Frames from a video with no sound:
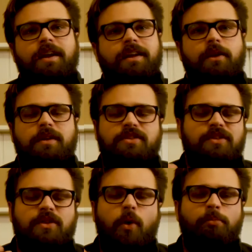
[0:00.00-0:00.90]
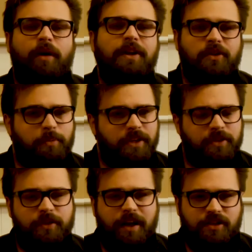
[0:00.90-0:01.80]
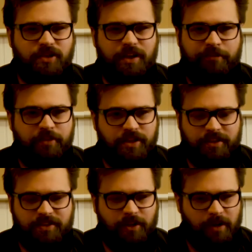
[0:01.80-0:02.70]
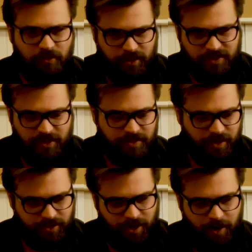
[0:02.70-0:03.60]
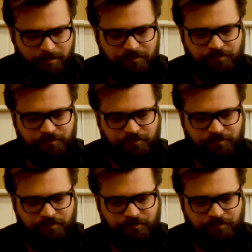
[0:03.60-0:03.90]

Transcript: And it's just a no-brainer to me. You guys should definitely check this out on LuckyScent.com.